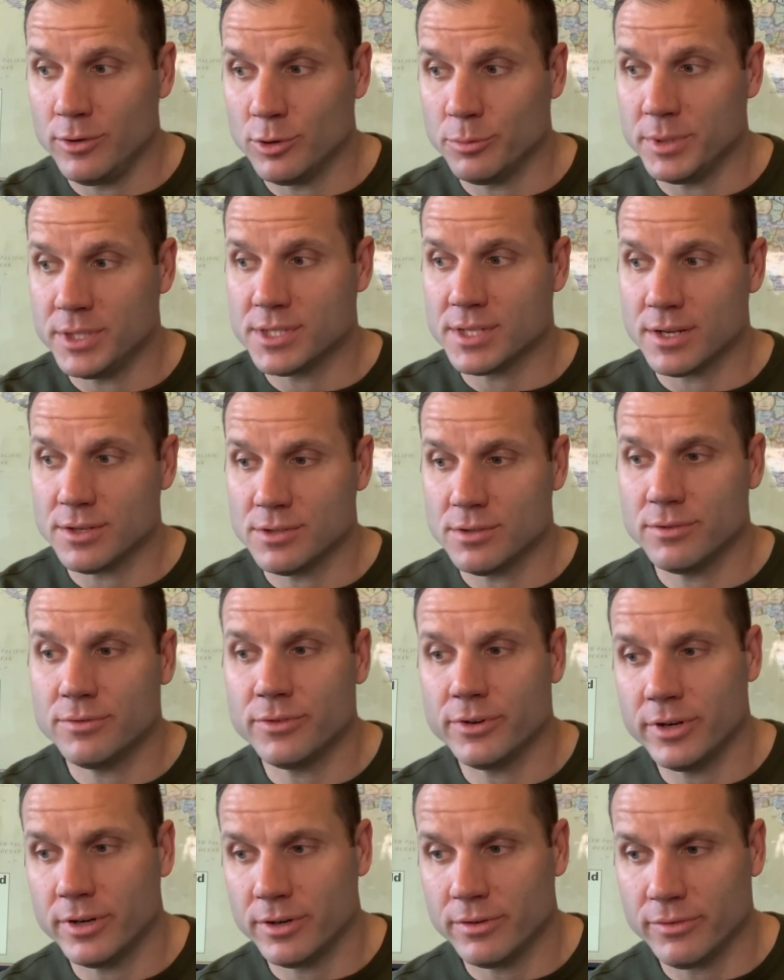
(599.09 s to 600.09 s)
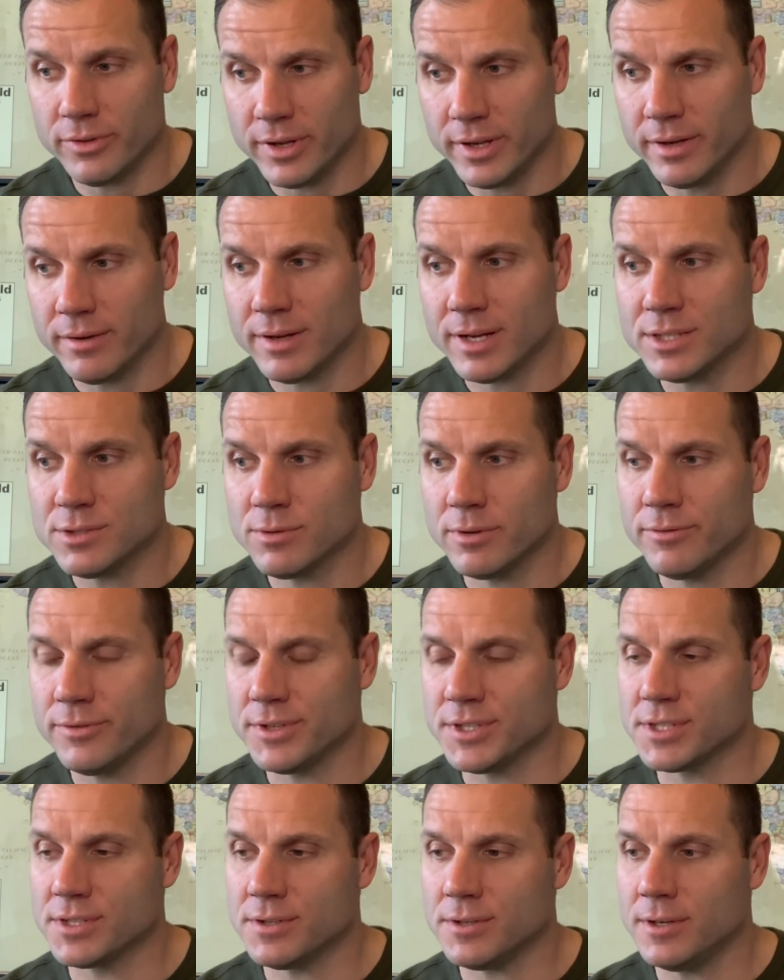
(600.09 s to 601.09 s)
you'll be scheduled for your flying class one
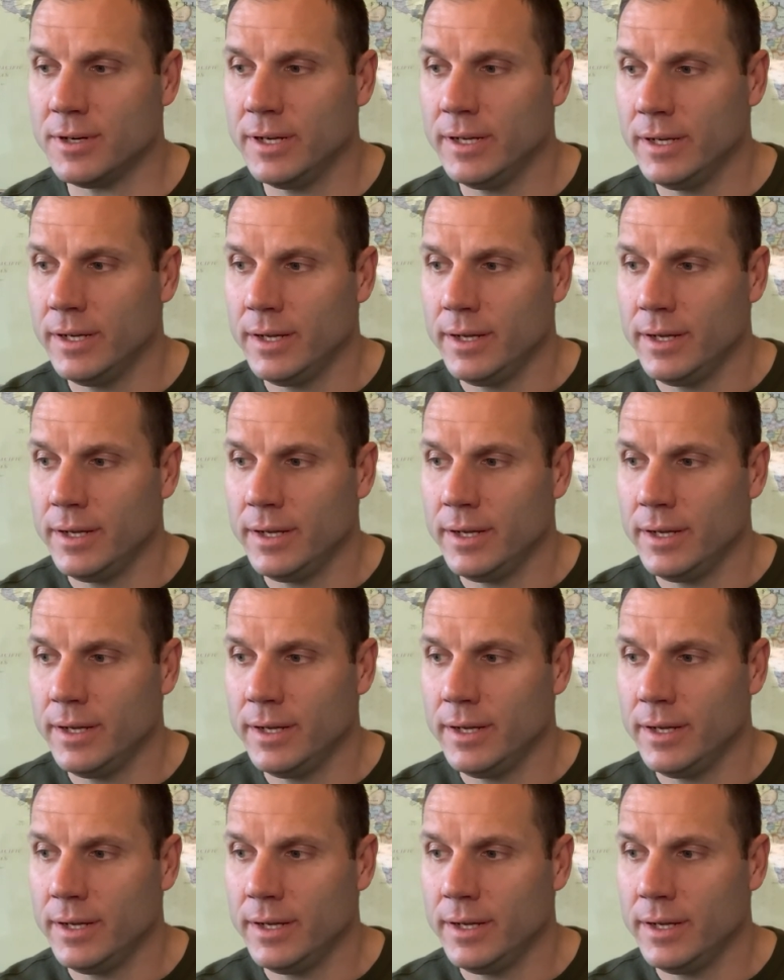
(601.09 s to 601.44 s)
physical.